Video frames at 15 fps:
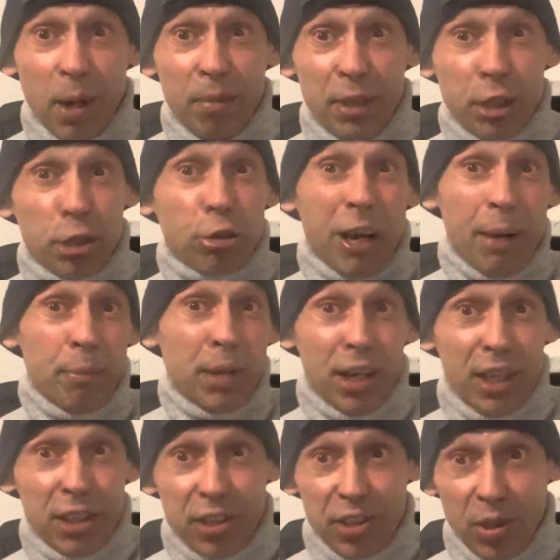the trap
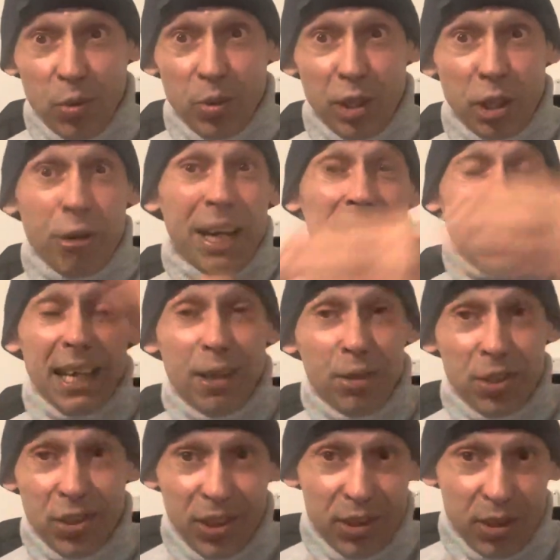yards and all the crack
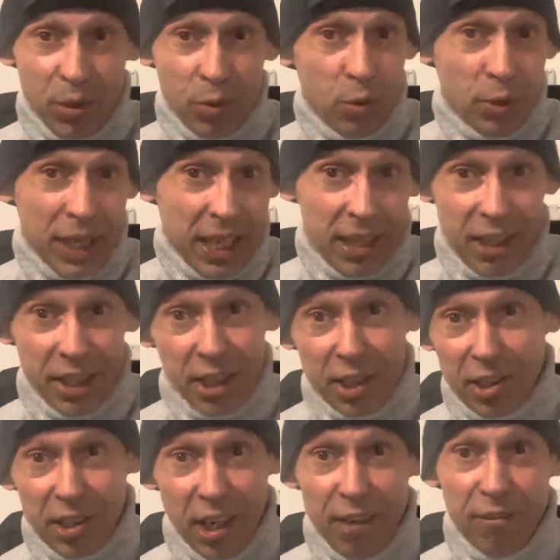houses and all that kind of
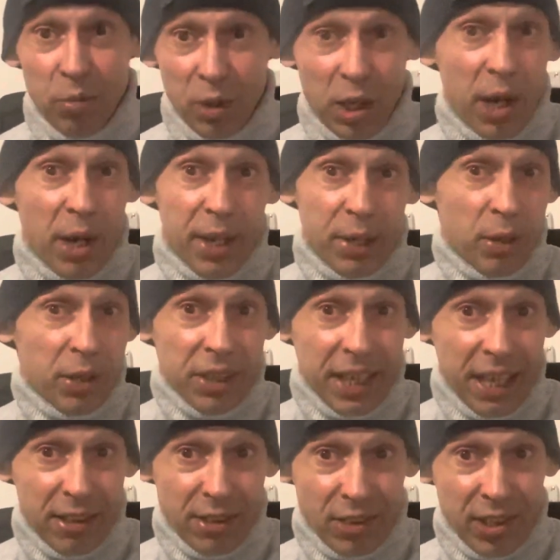stuff were going on
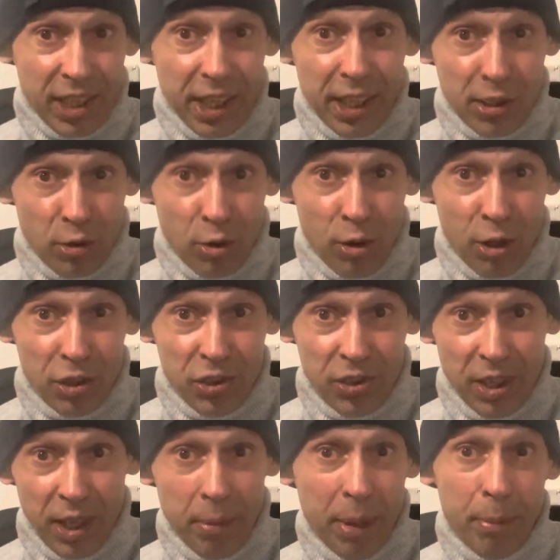down to King's Cross.
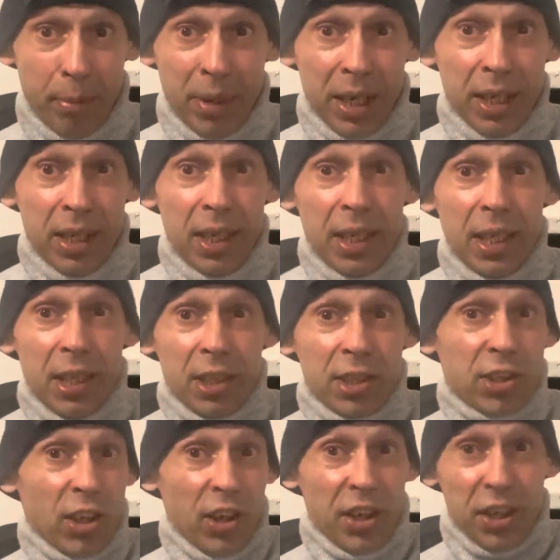And I remember
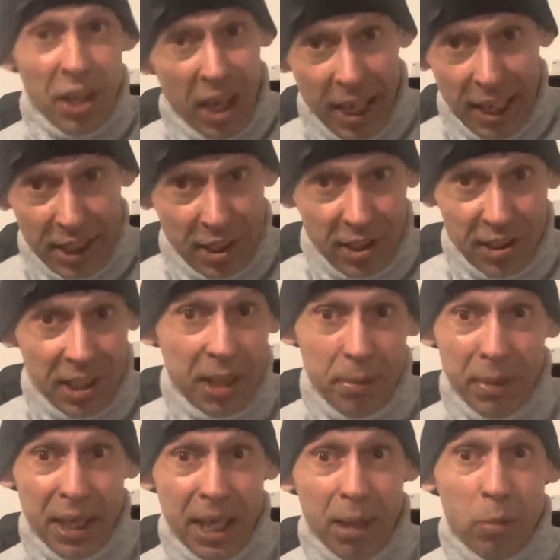certain nights
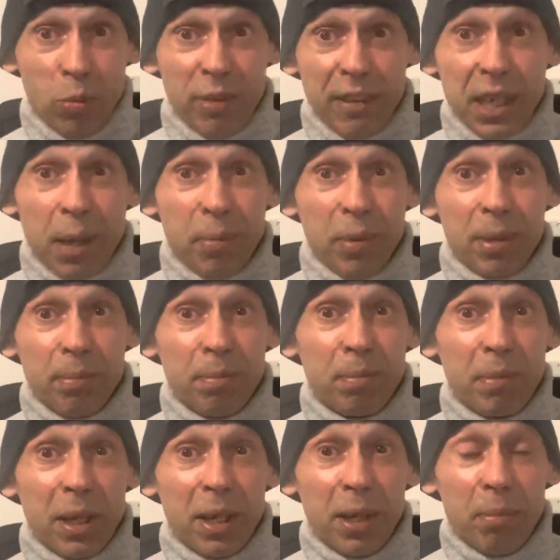teaming up with a couple
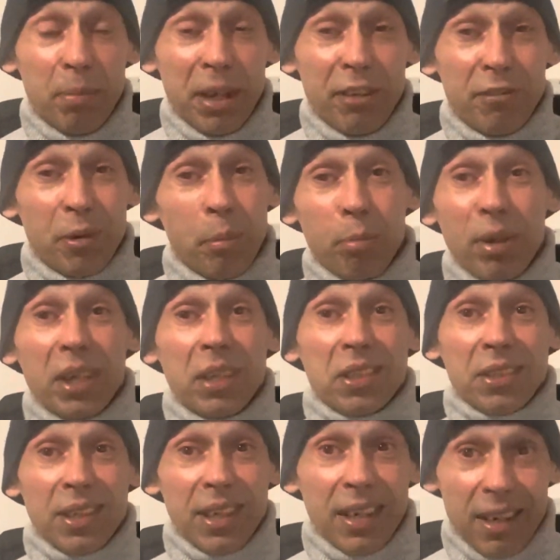of men from
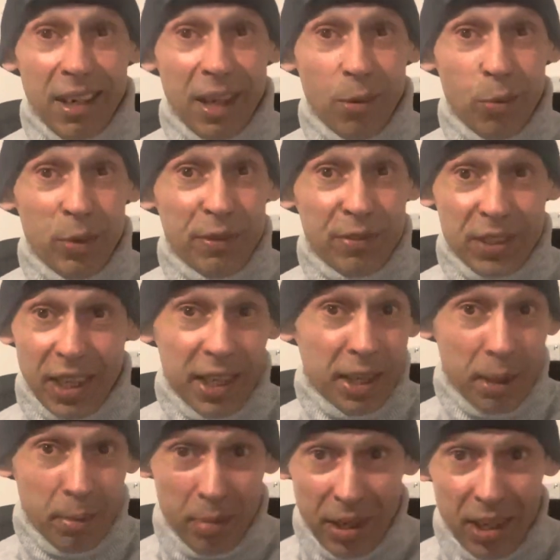Brixton, like we've said in
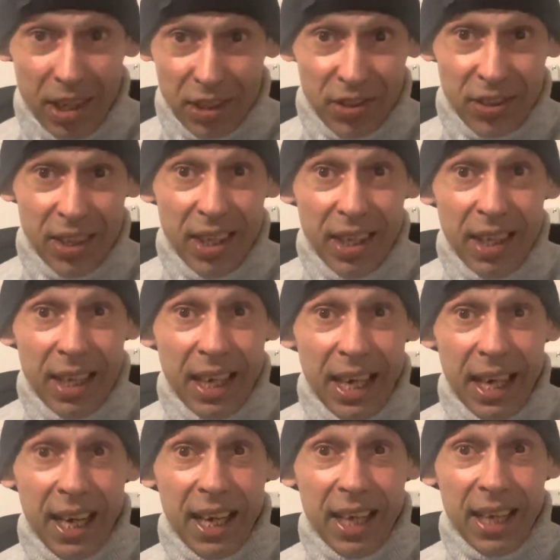the past,
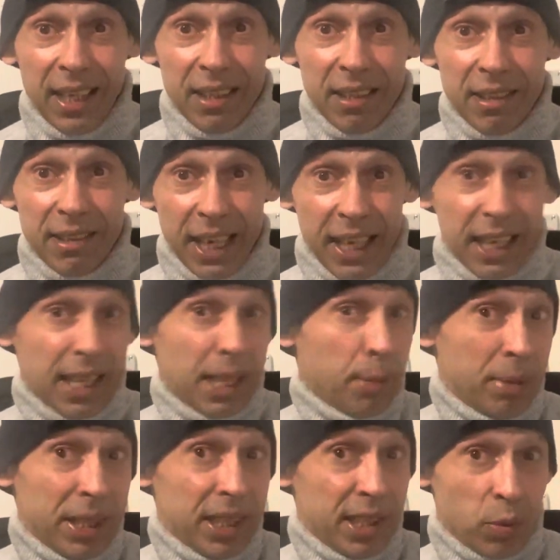and taking
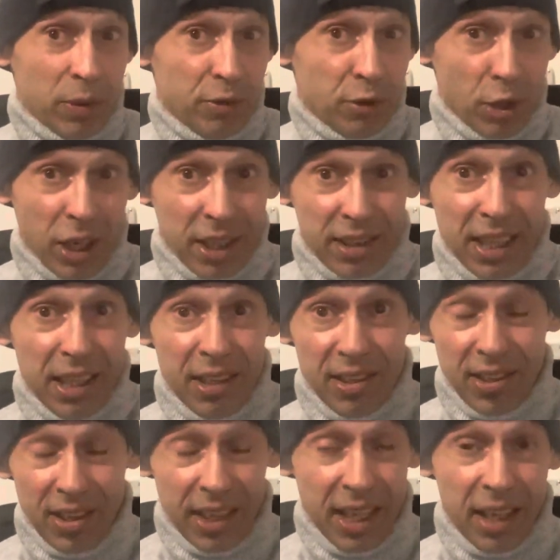liberties with drug
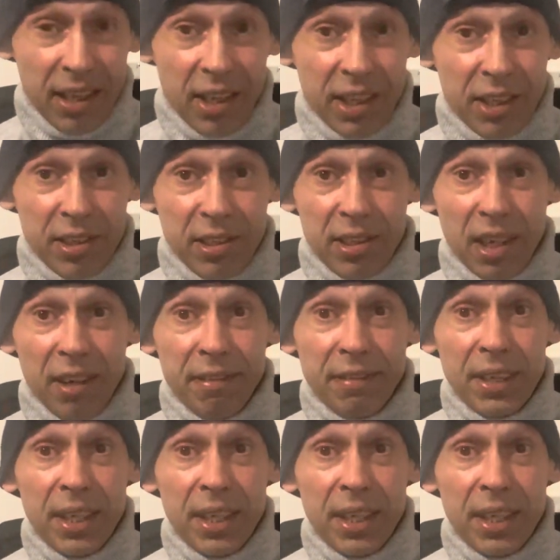dealers and that kind of stuff.